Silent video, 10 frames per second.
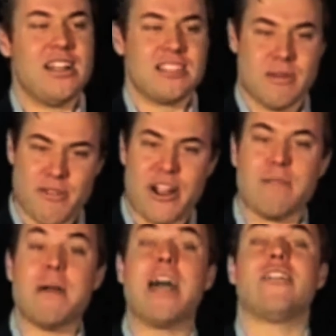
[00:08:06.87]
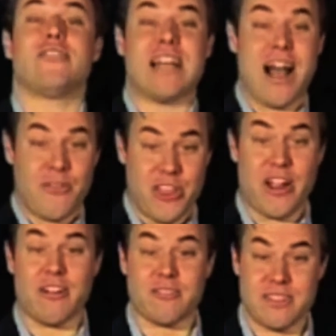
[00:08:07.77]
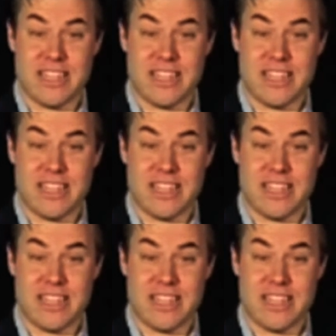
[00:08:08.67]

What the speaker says: some of our competitors out there